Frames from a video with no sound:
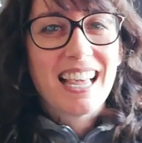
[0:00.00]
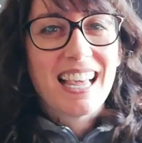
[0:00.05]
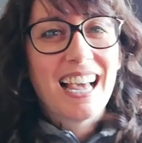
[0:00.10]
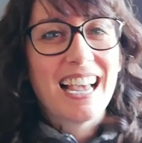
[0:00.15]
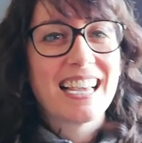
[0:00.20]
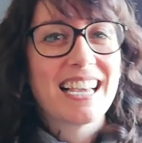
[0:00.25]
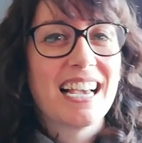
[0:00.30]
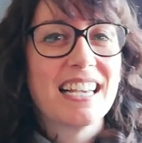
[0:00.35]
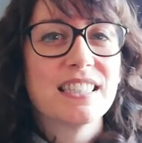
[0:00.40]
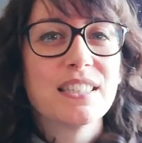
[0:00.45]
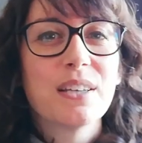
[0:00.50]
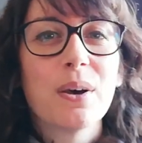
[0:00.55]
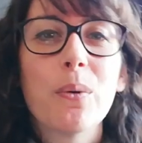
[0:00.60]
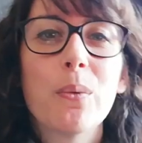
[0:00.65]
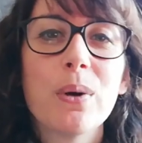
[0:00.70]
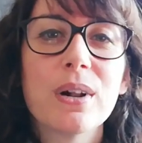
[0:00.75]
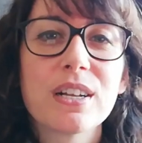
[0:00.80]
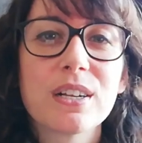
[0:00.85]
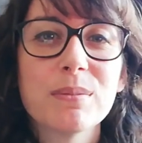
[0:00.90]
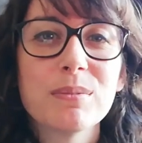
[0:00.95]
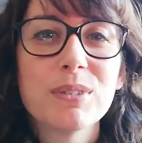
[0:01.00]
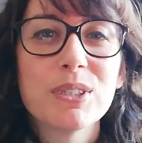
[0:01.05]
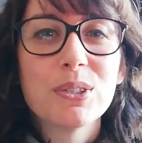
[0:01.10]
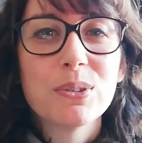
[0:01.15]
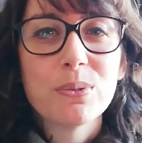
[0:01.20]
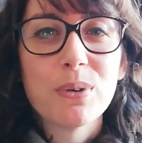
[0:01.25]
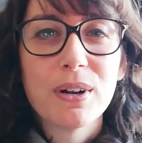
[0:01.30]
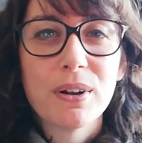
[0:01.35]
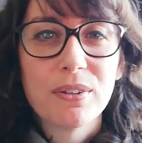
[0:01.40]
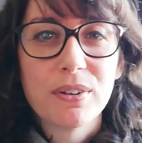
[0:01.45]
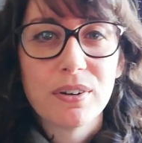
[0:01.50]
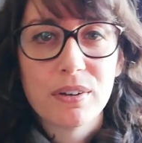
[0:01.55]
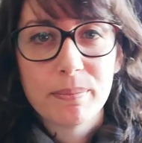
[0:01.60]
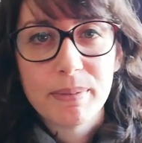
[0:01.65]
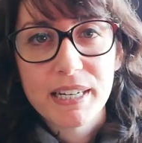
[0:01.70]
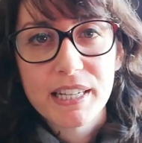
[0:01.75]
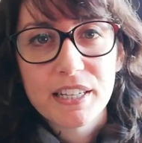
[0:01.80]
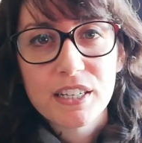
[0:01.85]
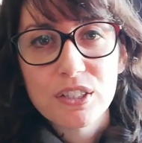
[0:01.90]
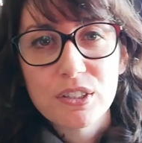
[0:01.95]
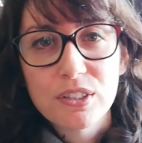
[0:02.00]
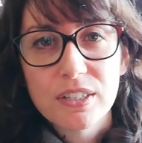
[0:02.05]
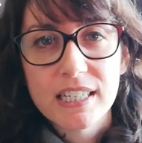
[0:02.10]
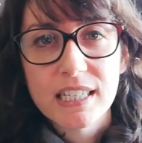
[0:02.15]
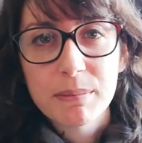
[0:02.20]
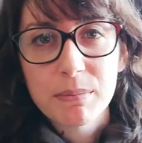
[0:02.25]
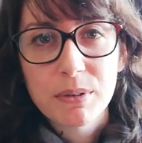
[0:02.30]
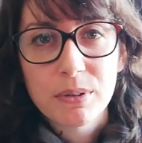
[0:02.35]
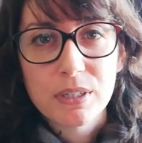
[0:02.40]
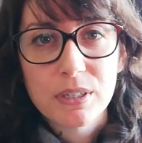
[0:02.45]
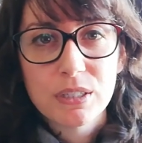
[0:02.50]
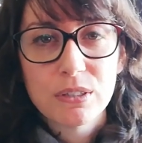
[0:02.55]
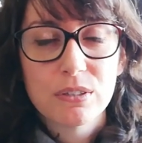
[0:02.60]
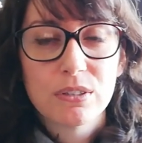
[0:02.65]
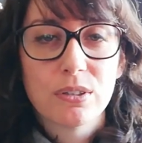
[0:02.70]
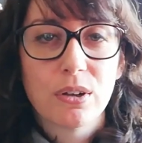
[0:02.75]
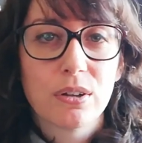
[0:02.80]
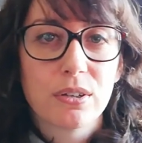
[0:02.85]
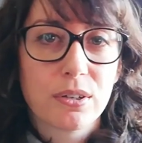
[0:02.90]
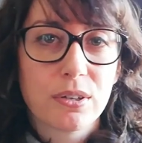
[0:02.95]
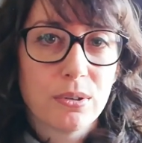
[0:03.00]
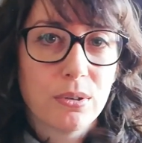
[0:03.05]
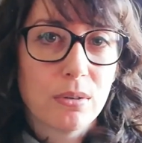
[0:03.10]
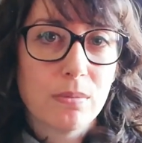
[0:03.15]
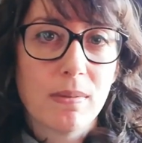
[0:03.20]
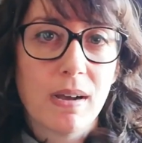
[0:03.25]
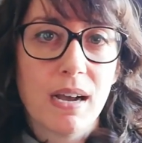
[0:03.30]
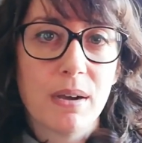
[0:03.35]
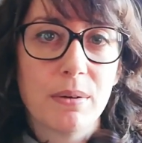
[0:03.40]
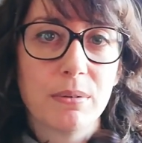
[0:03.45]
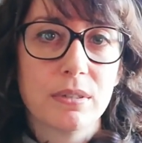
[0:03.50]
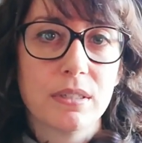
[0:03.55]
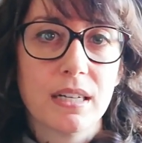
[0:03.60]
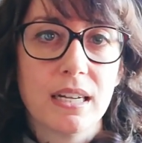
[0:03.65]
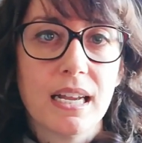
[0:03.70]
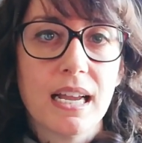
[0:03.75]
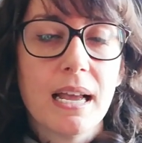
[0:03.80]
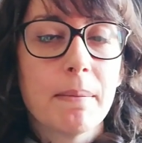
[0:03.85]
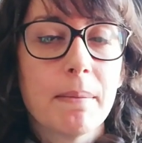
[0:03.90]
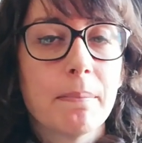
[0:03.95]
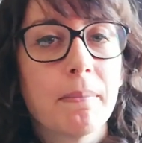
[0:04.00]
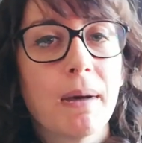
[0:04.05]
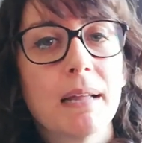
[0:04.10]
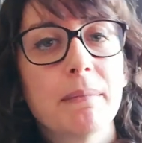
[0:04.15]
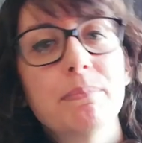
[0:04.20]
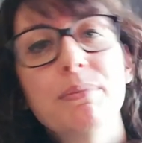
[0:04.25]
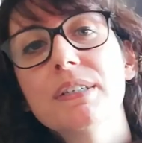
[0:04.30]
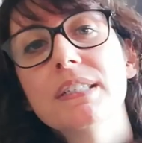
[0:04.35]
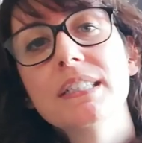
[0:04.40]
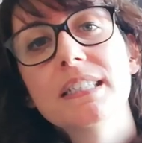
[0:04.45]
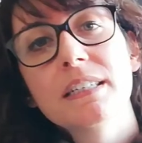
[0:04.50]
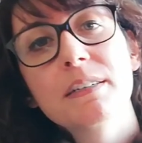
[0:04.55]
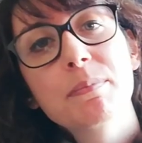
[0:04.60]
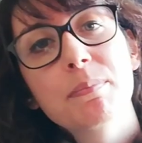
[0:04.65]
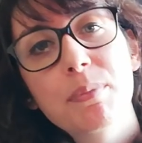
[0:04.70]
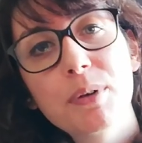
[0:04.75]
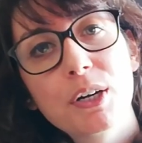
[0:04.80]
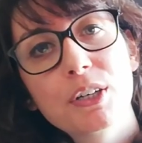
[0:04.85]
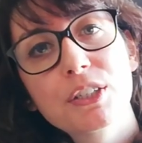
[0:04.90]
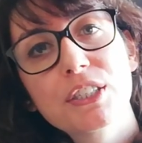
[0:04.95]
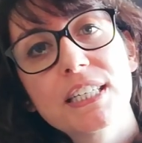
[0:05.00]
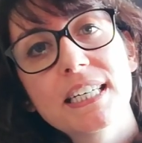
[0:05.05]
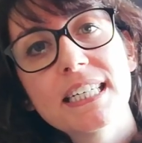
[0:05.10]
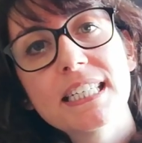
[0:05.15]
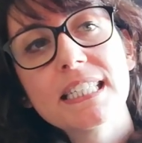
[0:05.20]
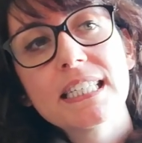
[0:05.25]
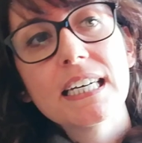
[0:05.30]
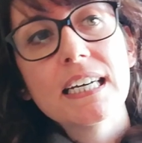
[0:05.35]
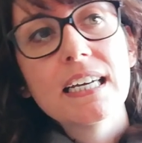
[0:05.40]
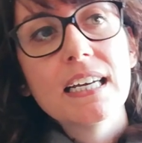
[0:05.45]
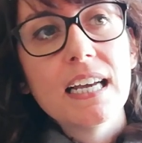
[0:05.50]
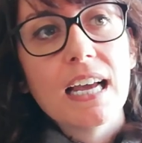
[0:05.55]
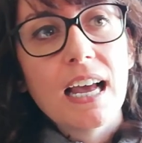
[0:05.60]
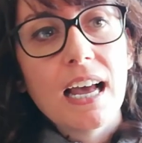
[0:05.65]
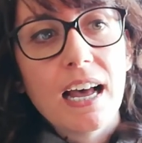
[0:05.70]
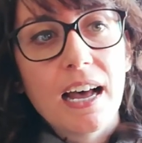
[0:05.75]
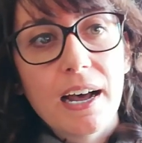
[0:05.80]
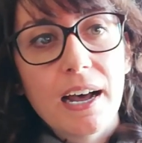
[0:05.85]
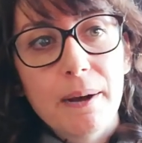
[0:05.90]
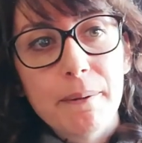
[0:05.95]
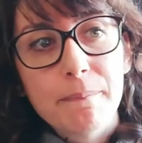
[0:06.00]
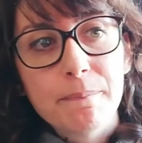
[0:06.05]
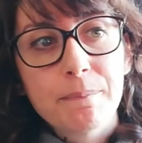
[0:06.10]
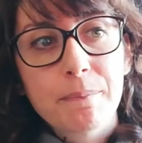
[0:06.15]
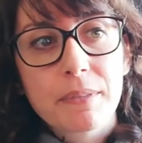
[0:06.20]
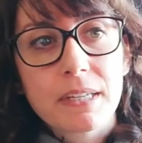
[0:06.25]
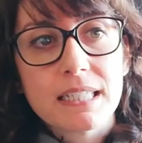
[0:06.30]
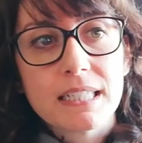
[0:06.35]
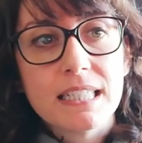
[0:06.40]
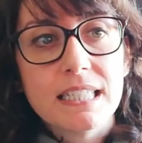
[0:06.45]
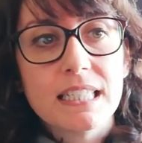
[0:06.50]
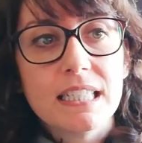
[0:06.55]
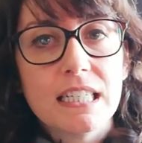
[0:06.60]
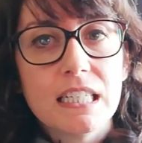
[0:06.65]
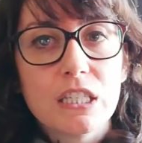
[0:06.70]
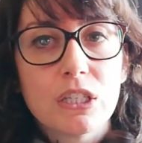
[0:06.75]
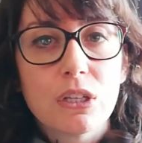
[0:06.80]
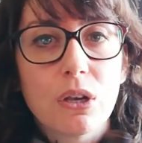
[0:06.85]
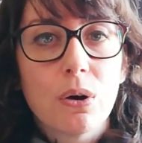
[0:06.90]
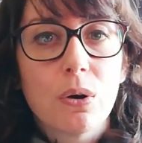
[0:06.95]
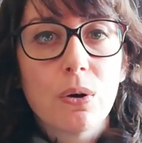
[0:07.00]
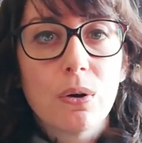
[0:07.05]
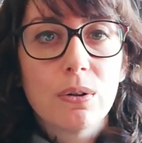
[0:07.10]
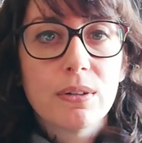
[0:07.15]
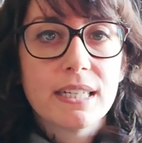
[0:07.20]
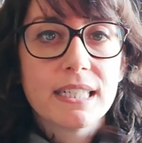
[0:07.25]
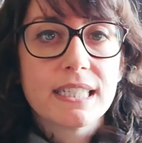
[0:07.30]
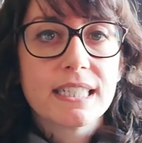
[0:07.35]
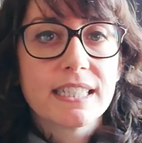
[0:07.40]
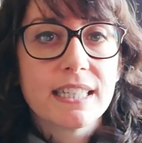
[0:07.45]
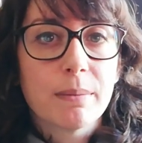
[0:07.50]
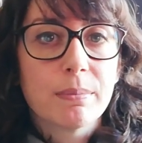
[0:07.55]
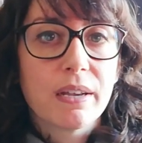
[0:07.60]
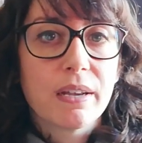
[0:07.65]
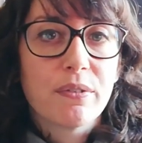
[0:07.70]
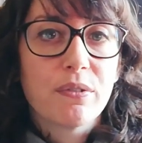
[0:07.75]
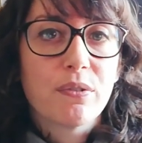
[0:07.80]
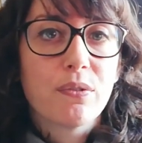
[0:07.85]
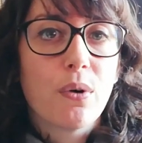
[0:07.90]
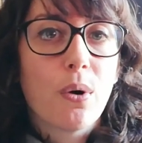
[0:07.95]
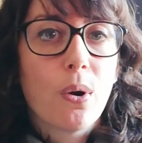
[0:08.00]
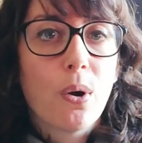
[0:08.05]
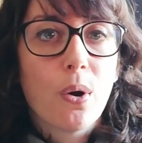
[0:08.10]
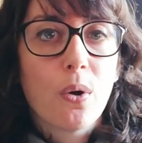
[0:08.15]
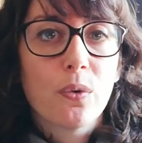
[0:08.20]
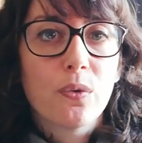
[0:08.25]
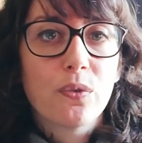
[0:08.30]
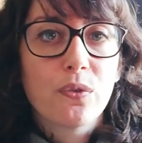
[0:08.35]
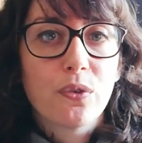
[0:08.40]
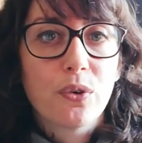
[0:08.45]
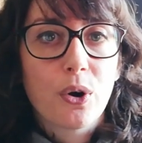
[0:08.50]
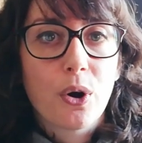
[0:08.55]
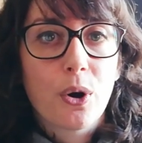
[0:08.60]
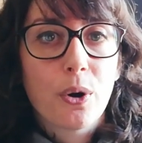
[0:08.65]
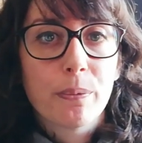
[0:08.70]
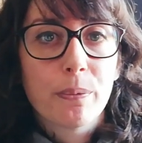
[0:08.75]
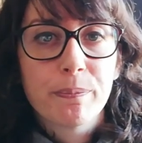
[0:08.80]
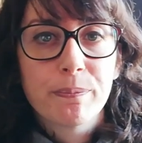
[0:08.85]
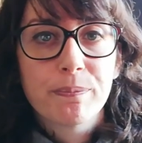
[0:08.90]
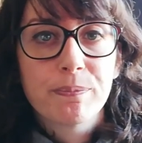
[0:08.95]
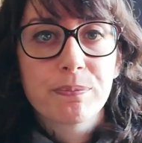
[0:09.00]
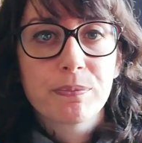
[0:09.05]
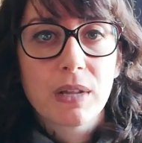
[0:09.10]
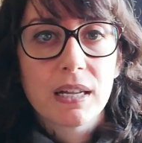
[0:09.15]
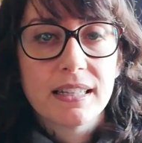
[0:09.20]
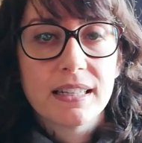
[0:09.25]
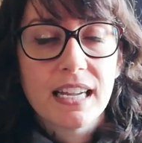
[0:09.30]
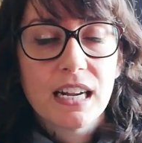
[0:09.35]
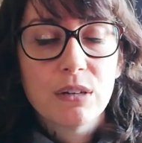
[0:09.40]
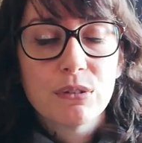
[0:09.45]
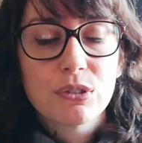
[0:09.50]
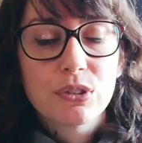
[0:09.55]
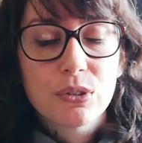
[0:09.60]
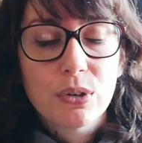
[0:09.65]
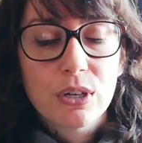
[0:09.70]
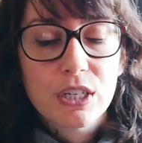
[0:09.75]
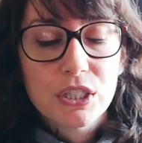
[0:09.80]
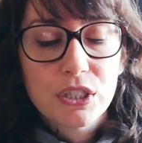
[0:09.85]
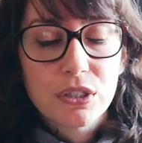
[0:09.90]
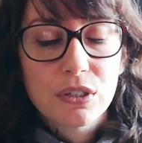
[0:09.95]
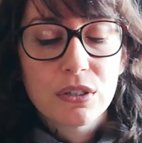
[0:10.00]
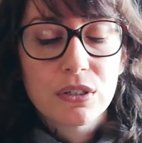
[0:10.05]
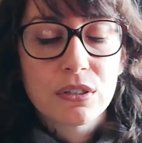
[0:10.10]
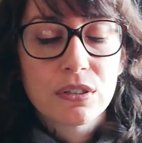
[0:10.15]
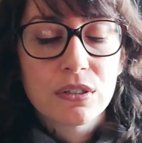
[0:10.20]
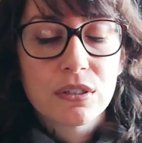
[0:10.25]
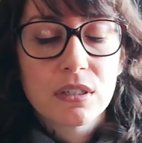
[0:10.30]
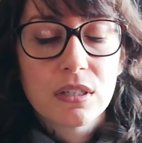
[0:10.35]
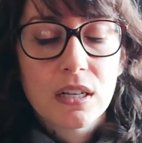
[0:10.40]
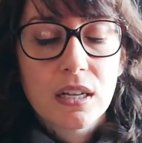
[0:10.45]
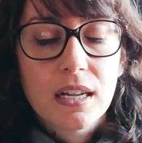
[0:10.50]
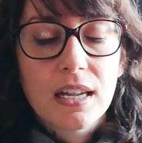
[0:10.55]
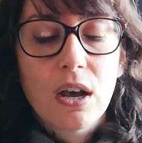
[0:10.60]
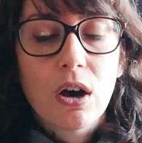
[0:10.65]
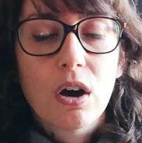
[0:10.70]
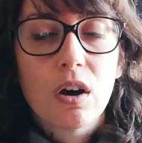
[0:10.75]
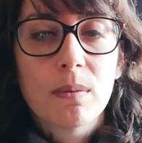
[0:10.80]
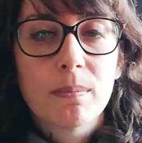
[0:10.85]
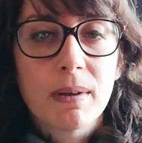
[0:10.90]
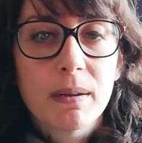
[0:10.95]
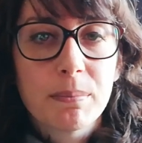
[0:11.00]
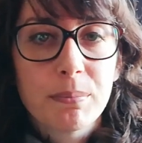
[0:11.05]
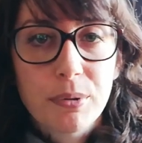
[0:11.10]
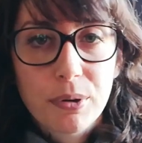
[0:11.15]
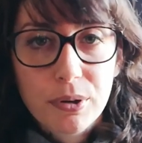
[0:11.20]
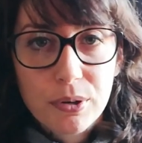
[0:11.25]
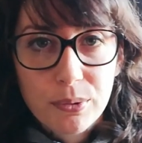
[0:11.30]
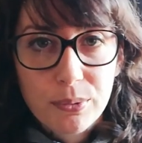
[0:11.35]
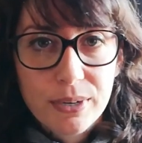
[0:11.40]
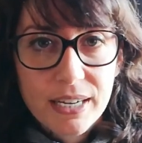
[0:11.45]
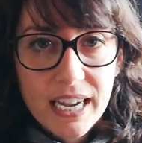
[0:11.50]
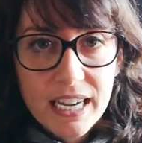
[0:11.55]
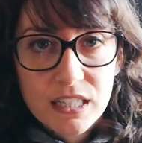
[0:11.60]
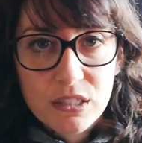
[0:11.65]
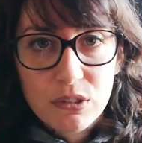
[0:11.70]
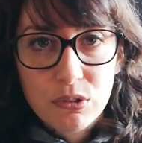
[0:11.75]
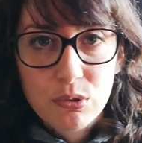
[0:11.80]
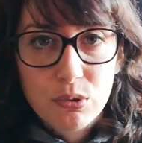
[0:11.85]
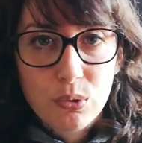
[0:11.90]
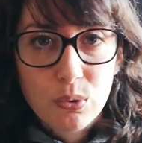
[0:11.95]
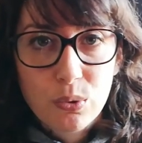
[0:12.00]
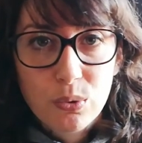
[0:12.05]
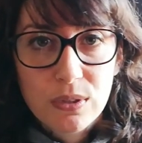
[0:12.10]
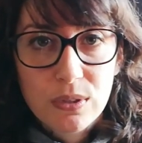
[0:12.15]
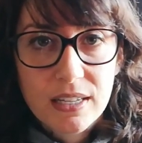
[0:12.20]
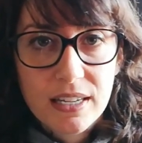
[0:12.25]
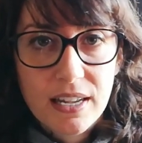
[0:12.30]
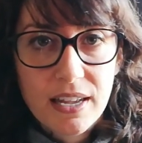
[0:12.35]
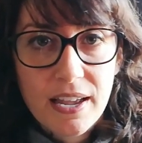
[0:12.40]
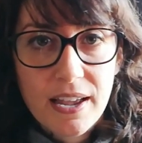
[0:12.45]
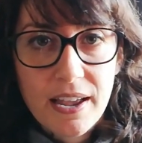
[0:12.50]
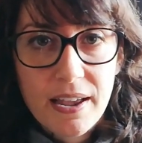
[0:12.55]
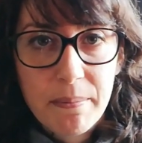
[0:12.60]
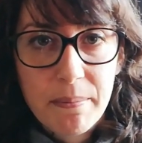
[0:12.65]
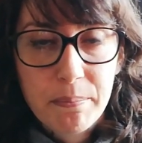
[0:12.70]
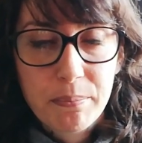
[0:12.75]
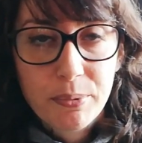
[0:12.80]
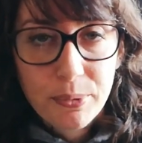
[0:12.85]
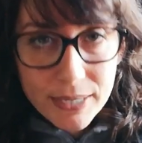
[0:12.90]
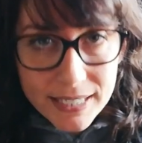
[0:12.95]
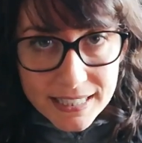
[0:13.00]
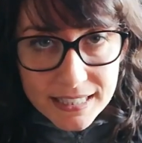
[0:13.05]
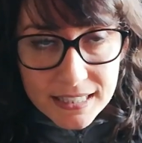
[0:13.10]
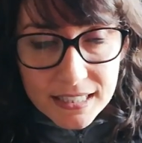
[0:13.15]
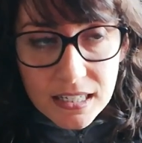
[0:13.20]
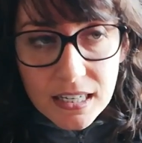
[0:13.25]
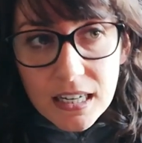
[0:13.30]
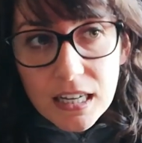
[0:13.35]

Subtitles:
Hi guys, welcome to another video. Today I'm going to talk to you about my printing process. This is all the steps I follow from the illustration on my Procreate to the print.